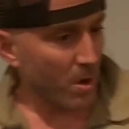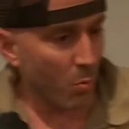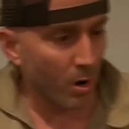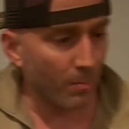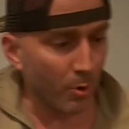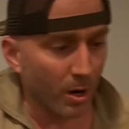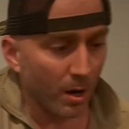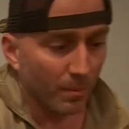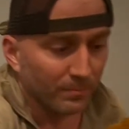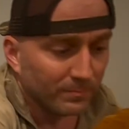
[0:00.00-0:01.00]
What up, what
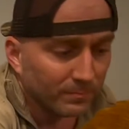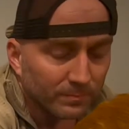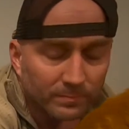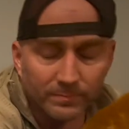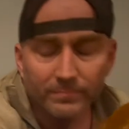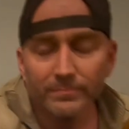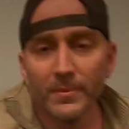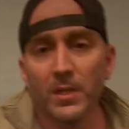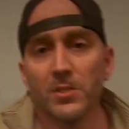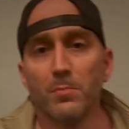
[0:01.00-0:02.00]
up?
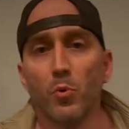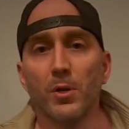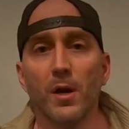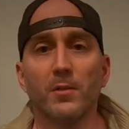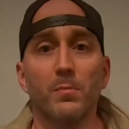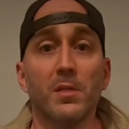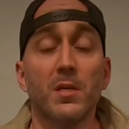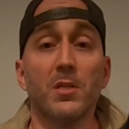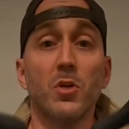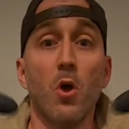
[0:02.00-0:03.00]
It's your boy Dr.
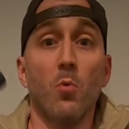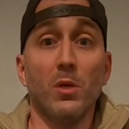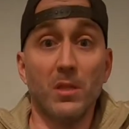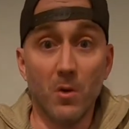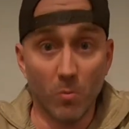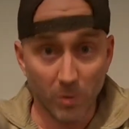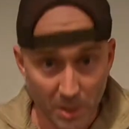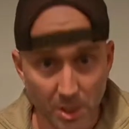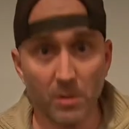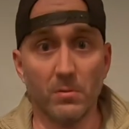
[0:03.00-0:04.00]
Biscuits with the
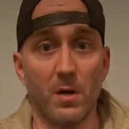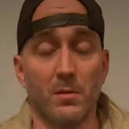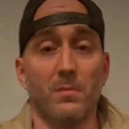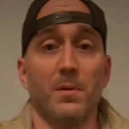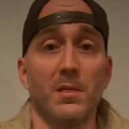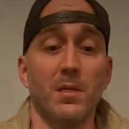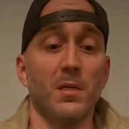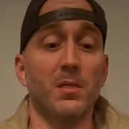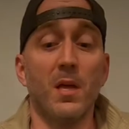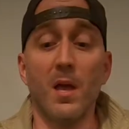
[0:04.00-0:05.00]
original Dr.
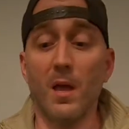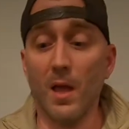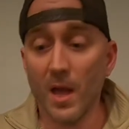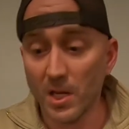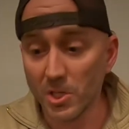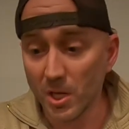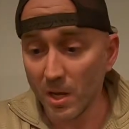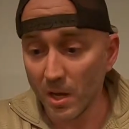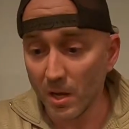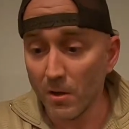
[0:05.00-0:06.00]
Biscuits.
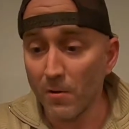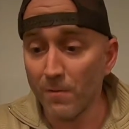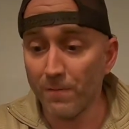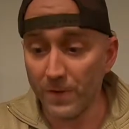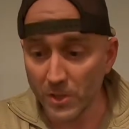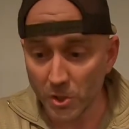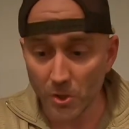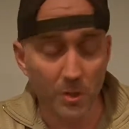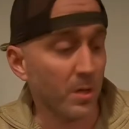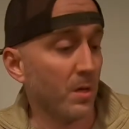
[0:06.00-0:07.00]
Hashtag
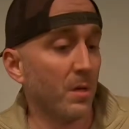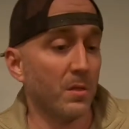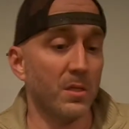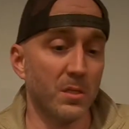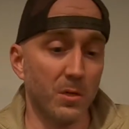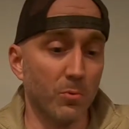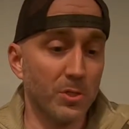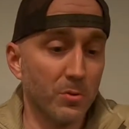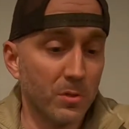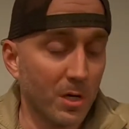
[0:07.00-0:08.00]
featured. This is the
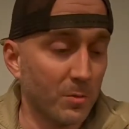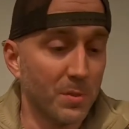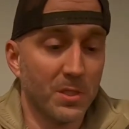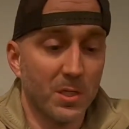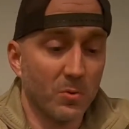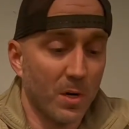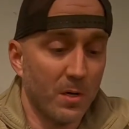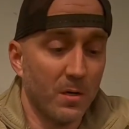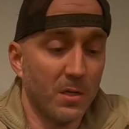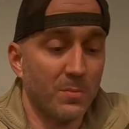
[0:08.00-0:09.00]
original Dr. Biscuits right
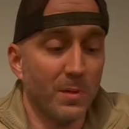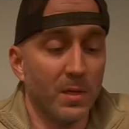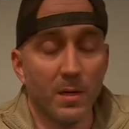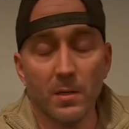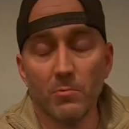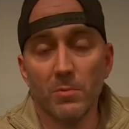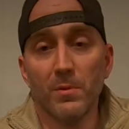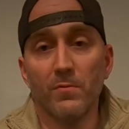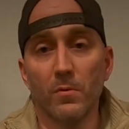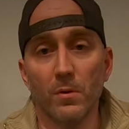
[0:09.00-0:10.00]
here. He's been kicking it with me
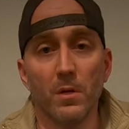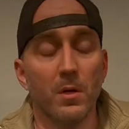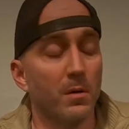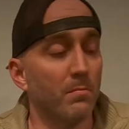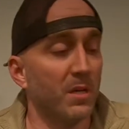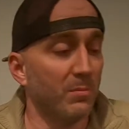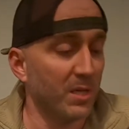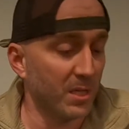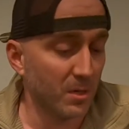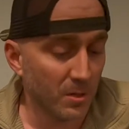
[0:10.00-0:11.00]
for many, many
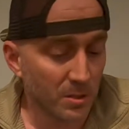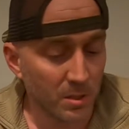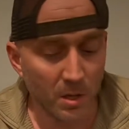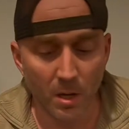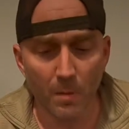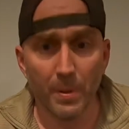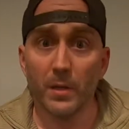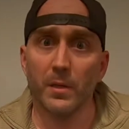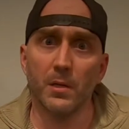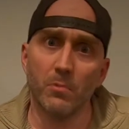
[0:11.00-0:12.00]
years.
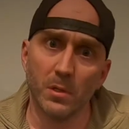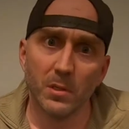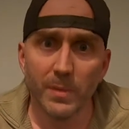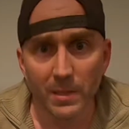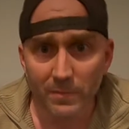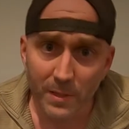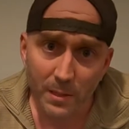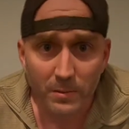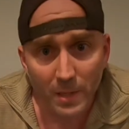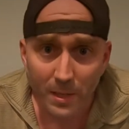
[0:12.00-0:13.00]
Apparently he wanted to be in the
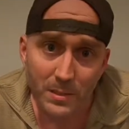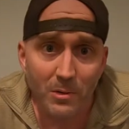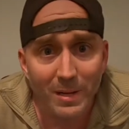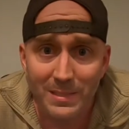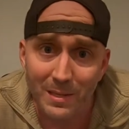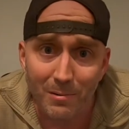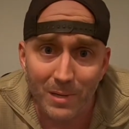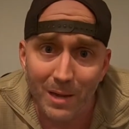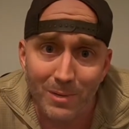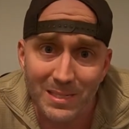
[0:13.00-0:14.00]
video today, so I said,
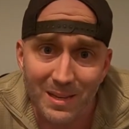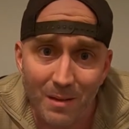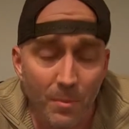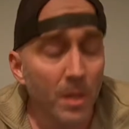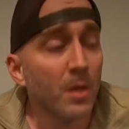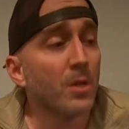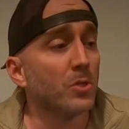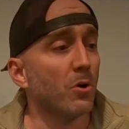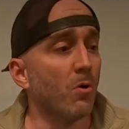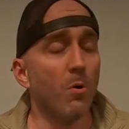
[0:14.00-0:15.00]
okay, what's up?
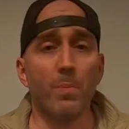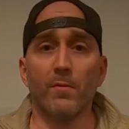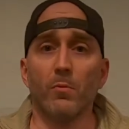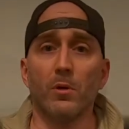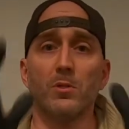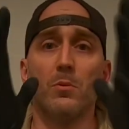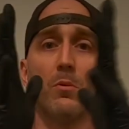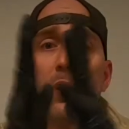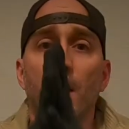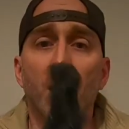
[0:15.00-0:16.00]
So hope everyone is doing
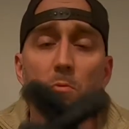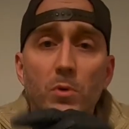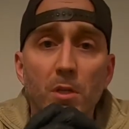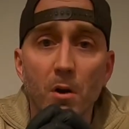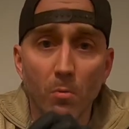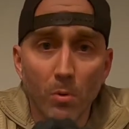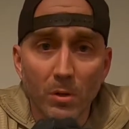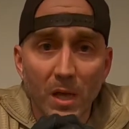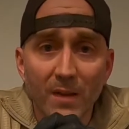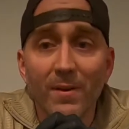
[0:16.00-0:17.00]
okay with the corona
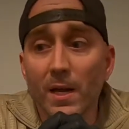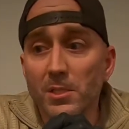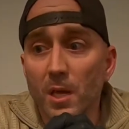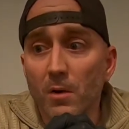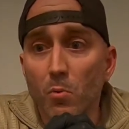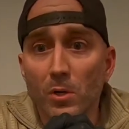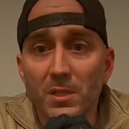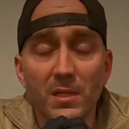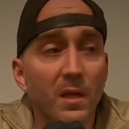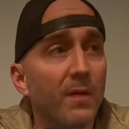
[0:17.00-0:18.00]
life. Hashtag
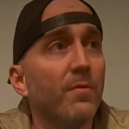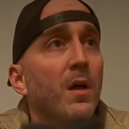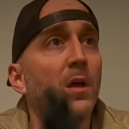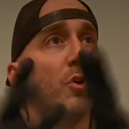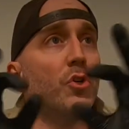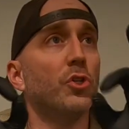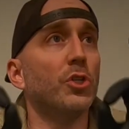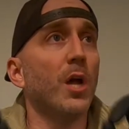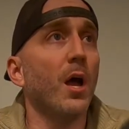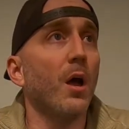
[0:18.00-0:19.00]
quarantine life.
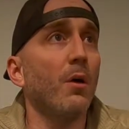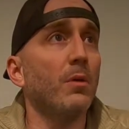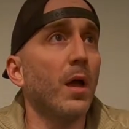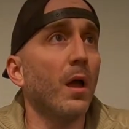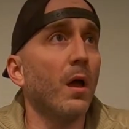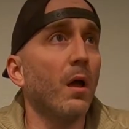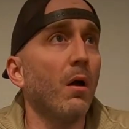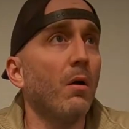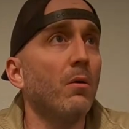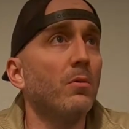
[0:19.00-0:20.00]
Shout
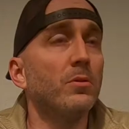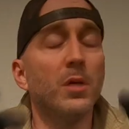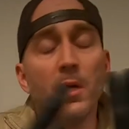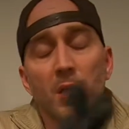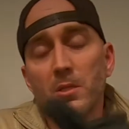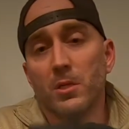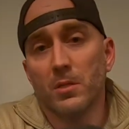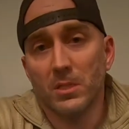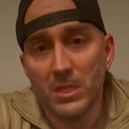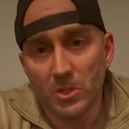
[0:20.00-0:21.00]
out to
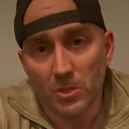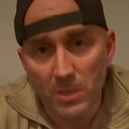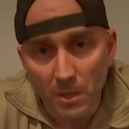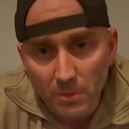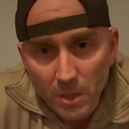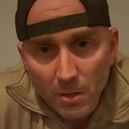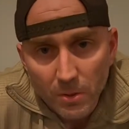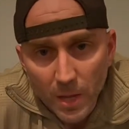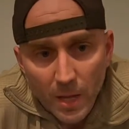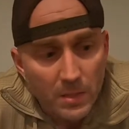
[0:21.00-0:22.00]
the teachers out there
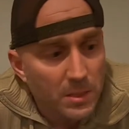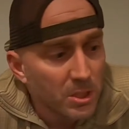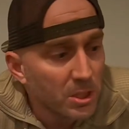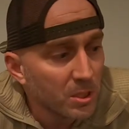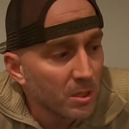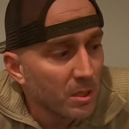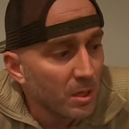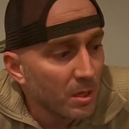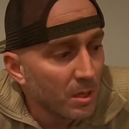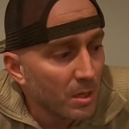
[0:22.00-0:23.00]
that
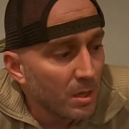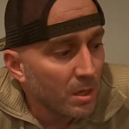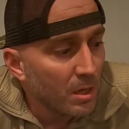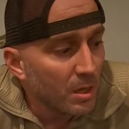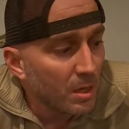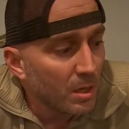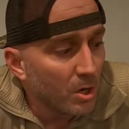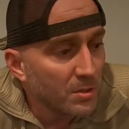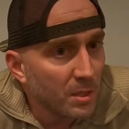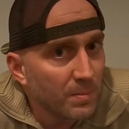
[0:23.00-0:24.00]

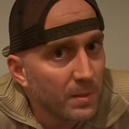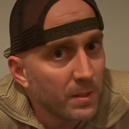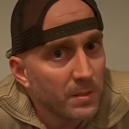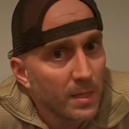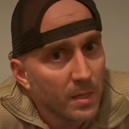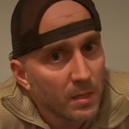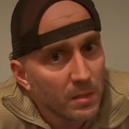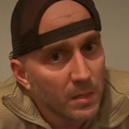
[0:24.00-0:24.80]
are typically taking care of the